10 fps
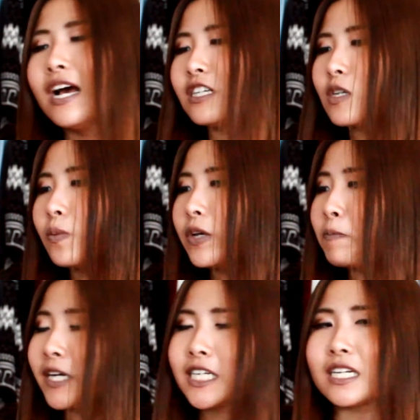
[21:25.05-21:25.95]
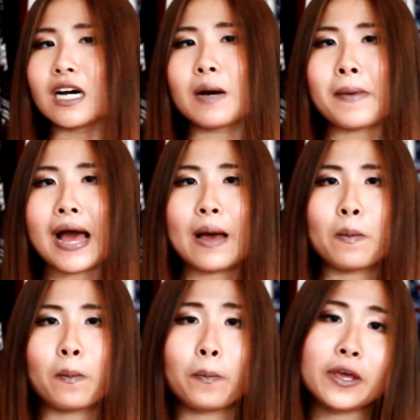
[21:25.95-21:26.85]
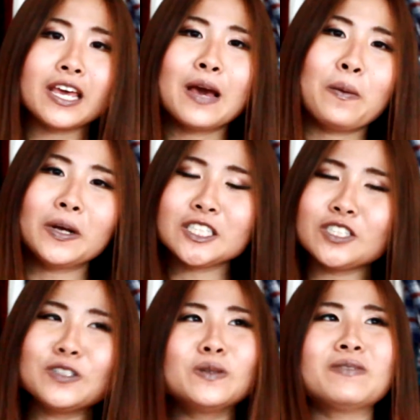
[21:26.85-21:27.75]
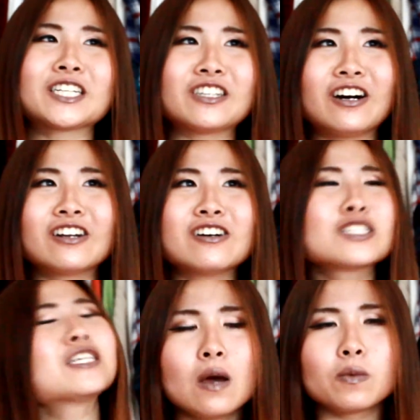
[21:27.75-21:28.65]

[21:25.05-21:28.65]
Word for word: So we picked it up and we went to McDonald's.